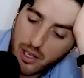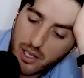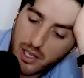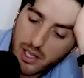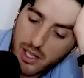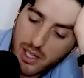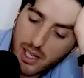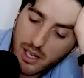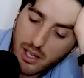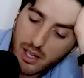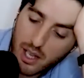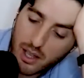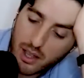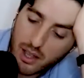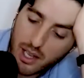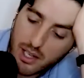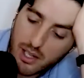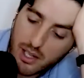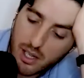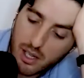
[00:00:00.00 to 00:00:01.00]
it said that
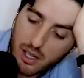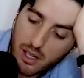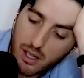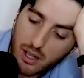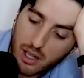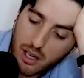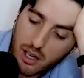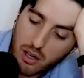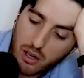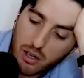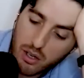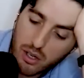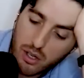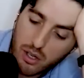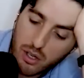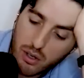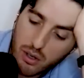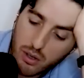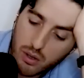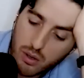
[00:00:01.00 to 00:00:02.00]
that you can
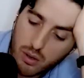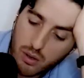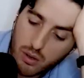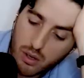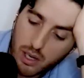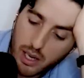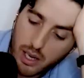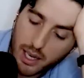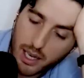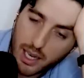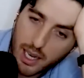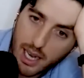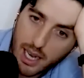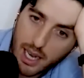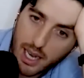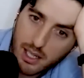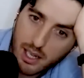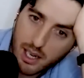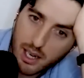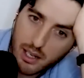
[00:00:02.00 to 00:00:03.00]
do like
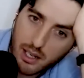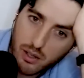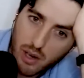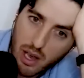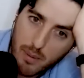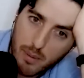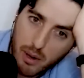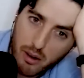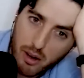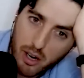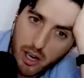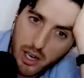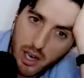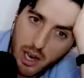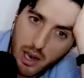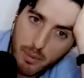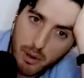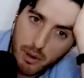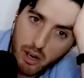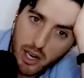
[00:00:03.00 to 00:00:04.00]
CAT scans or
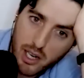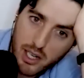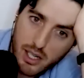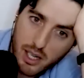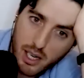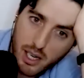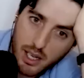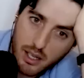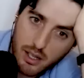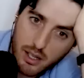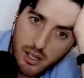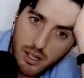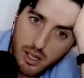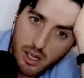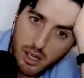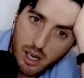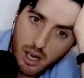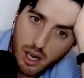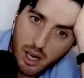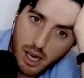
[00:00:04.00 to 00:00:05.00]
MRI
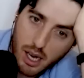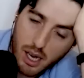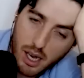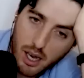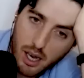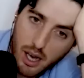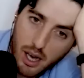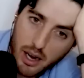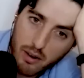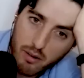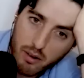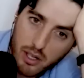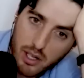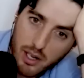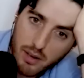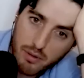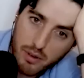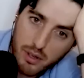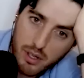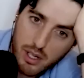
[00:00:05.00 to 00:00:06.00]
scans, and there are
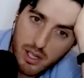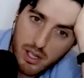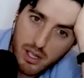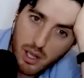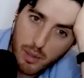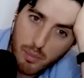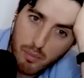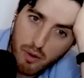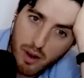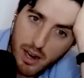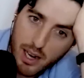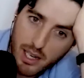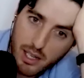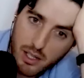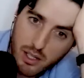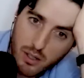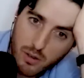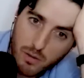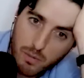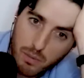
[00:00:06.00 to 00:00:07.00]
differences in the
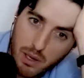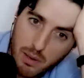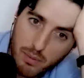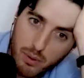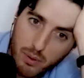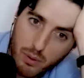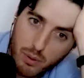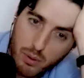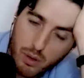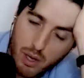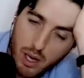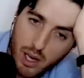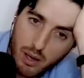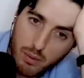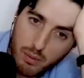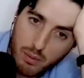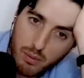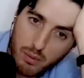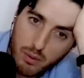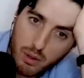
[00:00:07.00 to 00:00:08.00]
brains of people
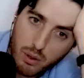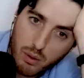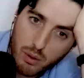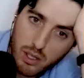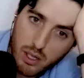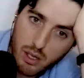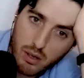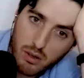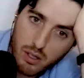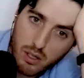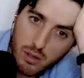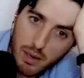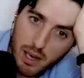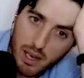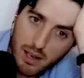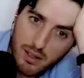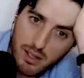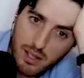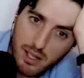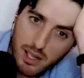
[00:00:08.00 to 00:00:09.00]
who are
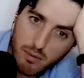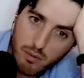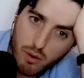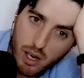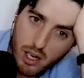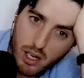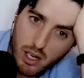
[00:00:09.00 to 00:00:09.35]
sociopaths. Is that right?